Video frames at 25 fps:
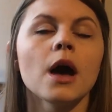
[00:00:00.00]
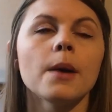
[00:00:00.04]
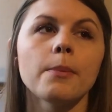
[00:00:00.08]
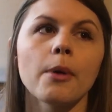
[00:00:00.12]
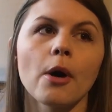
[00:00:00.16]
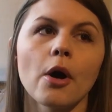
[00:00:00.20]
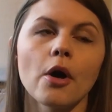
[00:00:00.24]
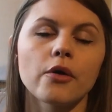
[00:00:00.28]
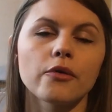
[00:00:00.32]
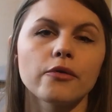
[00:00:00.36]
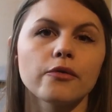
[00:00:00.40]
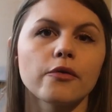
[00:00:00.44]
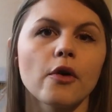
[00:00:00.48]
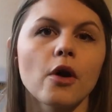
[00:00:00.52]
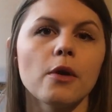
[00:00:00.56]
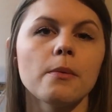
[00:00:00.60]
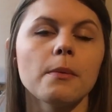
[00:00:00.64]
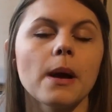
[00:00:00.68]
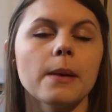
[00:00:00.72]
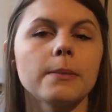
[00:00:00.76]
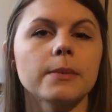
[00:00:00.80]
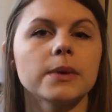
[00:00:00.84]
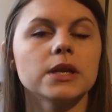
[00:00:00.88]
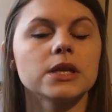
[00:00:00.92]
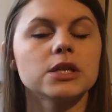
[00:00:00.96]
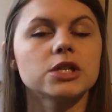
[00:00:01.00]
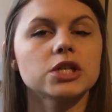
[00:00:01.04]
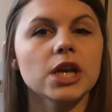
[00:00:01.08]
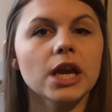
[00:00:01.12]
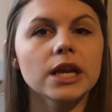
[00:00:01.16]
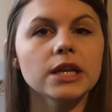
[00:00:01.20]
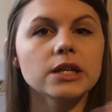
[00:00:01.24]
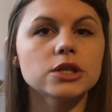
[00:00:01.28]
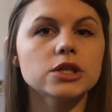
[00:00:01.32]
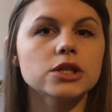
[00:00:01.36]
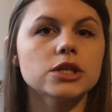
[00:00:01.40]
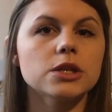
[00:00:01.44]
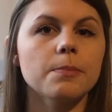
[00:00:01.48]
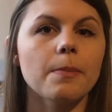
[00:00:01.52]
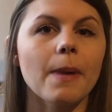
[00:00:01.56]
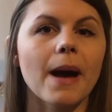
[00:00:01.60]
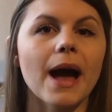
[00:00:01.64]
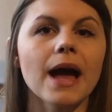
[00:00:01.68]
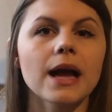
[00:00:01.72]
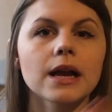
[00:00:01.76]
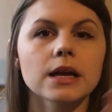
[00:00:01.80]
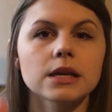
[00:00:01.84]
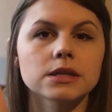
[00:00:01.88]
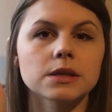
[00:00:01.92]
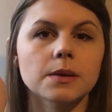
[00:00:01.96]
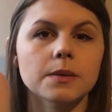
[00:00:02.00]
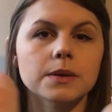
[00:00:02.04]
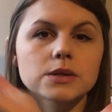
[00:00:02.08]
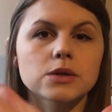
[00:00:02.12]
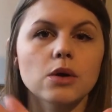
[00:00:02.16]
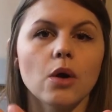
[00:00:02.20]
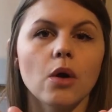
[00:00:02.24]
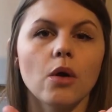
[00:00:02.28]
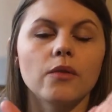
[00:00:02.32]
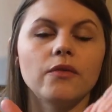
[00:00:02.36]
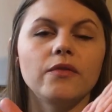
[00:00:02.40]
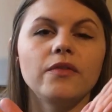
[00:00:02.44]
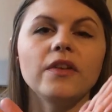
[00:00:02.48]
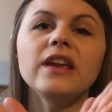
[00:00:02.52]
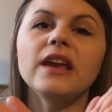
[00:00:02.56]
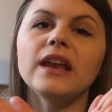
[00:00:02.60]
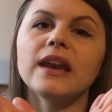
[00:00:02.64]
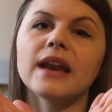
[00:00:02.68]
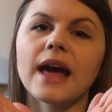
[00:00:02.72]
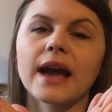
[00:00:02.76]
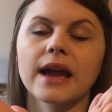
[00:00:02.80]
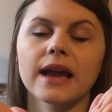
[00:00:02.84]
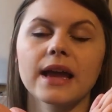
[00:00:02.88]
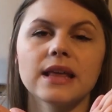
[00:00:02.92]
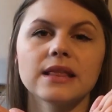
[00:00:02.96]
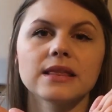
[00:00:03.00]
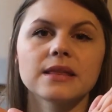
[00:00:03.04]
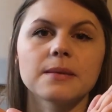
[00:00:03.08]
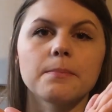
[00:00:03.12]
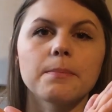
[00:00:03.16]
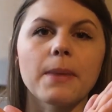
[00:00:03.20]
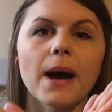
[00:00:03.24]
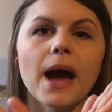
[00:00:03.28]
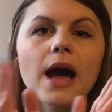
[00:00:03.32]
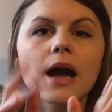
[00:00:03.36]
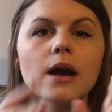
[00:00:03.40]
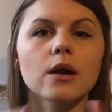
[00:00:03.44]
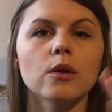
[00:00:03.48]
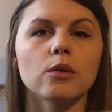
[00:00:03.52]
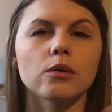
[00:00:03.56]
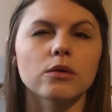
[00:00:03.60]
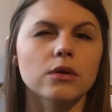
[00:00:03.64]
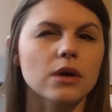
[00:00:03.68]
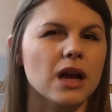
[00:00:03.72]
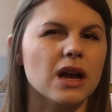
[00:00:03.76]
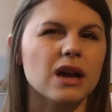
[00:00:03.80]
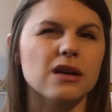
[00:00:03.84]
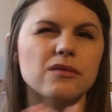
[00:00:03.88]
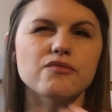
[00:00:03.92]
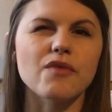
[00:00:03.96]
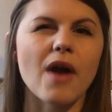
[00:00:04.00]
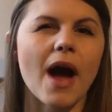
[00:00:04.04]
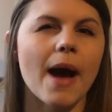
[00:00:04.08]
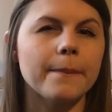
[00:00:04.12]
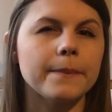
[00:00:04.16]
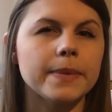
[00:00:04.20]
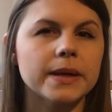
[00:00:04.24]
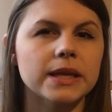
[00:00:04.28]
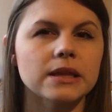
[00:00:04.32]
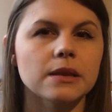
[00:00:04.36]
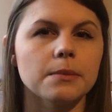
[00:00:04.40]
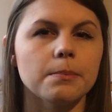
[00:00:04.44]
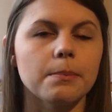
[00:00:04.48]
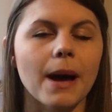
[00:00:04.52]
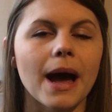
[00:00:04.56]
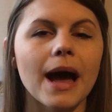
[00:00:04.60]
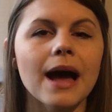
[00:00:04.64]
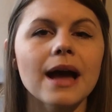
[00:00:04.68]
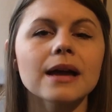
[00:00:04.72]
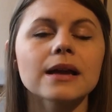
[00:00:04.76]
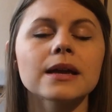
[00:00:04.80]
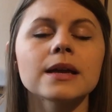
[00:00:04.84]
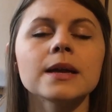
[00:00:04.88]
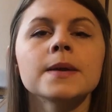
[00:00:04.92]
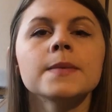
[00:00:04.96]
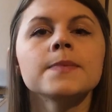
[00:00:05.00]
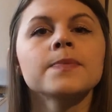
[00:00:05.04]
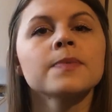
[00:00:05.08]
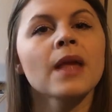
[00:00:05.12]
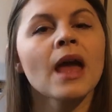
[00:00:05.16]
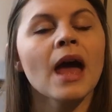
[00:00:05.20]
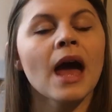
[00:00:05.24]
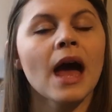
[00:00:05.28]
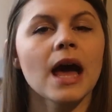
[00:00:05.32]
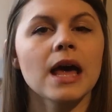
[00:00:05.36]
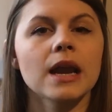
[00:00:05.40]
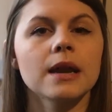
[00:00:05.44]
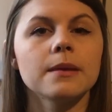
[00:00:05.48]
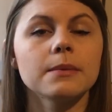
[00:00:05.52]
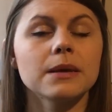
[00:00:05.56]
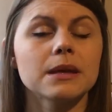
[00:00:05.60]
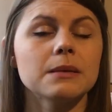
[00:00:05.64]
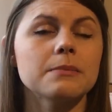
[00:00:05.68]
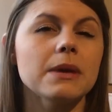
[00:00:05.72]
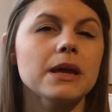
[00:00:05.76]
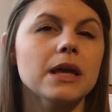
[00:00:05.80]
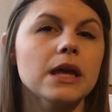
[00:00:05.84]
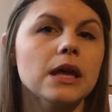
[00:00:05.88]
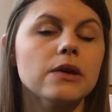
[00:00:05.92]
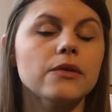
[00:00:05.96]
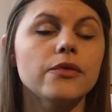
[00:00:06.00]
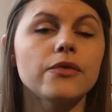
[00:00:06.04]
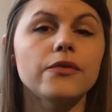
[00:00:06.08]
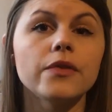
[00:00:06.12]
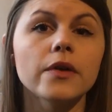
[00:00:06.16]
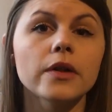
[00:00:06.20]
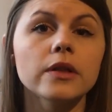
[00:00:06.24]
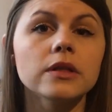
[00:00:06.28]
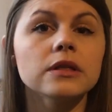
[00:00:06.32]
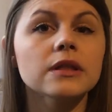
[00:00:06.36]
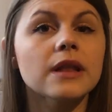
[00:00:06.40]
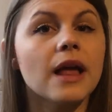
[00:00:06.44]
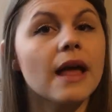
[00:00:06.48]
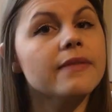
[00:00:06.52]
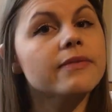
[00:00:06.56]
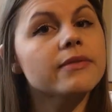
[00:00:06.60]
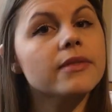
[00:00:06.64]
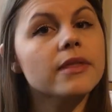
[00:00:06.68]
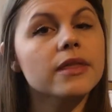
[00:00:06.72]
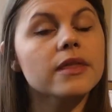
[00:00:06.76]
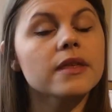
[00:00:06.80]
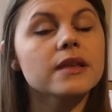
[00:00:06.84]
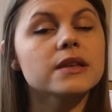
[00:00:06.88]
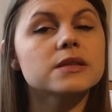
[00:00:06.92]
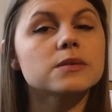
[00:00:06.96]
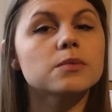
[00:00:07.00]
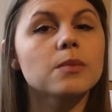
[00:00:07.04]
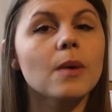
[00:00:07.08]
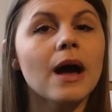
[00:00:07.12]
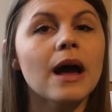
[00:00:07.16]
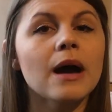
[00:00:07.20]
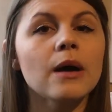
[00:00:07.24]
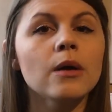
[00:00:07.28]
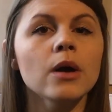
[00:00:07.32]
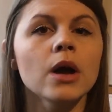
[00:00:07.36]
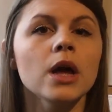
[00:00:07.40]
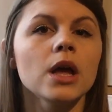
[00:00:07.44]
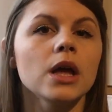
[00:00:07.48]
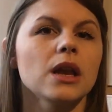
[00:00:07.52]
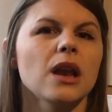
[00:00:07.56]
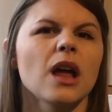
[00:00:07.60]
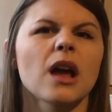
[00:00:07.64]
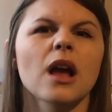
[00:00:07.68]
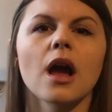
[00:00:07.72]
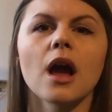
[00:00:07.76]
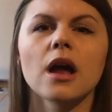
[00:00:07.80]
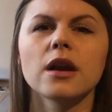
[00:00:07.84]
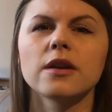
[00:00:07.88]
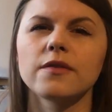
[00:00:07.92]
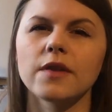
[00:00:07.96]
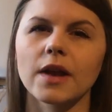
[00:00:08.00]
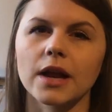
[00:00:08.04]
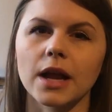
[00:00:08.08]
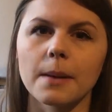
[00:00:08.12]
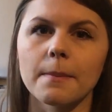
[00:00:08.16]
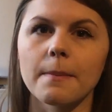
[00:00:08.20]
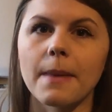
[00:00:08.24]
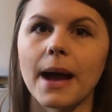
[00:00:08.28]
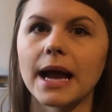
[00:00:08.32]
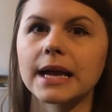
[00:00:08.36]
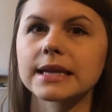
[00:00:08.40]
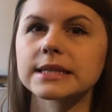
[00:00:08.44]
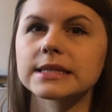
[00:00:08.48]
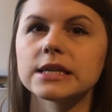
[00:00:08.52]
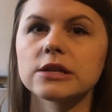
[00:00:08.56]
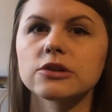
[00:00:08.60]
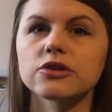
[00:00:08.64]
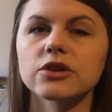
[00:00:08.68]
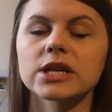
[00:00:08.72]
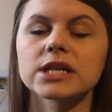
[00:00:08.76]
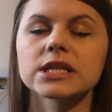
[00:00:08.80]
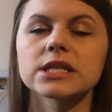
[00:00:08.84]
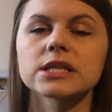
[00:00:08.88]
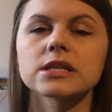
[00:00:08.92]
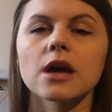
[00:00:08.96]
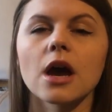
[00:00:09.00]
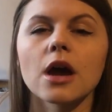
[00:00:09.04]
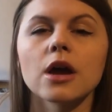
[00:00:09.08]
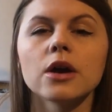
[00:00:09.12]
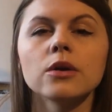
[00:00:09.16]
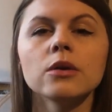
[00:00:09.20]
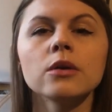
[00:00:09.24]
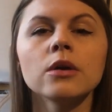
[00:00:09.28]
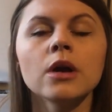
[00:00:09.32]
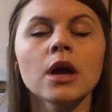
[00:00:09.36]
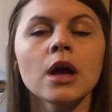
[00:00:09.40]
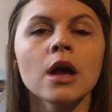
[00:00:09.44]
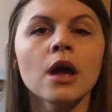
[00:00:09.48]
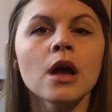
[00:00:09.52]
apart from I'm going to change the back. So it's got a V-neck at the back, or like a wrap at the back. And I'm going to make it full length as well, like kind of like a maxi dress style.